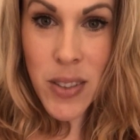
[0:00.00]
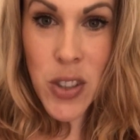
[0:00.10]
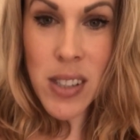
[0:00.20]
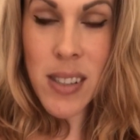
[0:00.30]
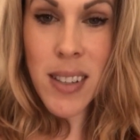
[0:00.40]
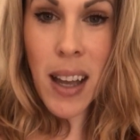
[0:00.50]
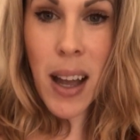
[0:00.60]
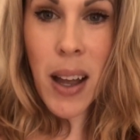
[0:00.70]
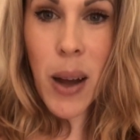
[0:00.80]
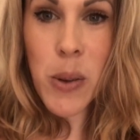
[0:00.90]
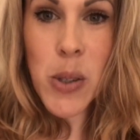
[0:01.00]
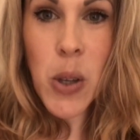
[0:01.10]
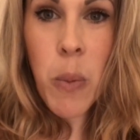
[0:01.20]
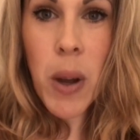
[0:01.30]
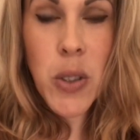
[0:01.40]
And just, I would
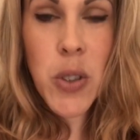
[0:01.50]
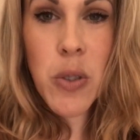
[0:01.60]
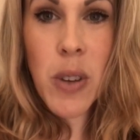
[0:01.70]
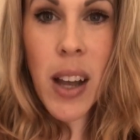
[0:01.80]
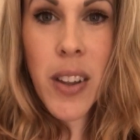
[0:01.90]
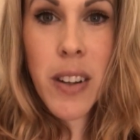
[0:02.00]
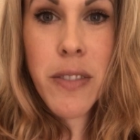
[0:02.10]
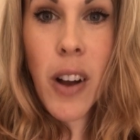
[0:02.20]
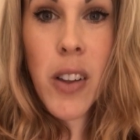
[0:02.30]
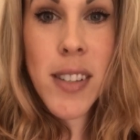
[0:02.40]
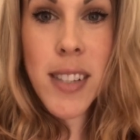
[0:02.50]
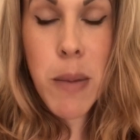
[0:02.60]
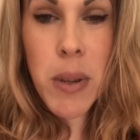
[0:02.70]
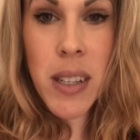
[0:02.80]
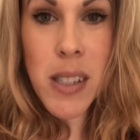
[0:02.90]
so much rather fall
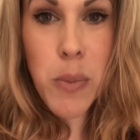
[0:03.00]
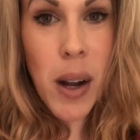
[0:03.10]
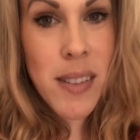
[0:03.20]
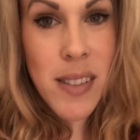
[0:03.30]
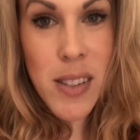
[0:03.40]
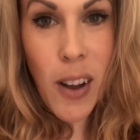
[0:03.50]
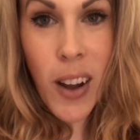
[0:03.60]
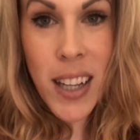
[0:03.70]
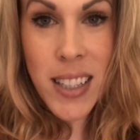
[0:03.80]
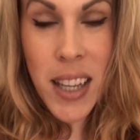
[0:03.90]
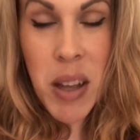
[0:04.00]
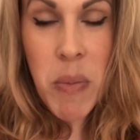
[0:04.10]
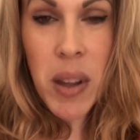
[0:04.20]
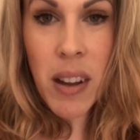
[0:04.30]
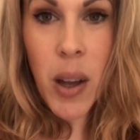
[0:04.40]
asleep in his presence talking to
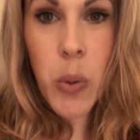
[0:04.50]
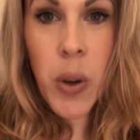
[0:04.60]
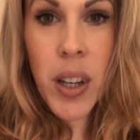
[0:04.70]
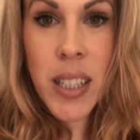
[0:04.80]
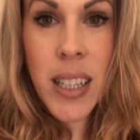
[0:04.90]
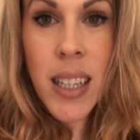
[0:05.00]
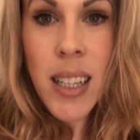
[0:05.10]
him than I would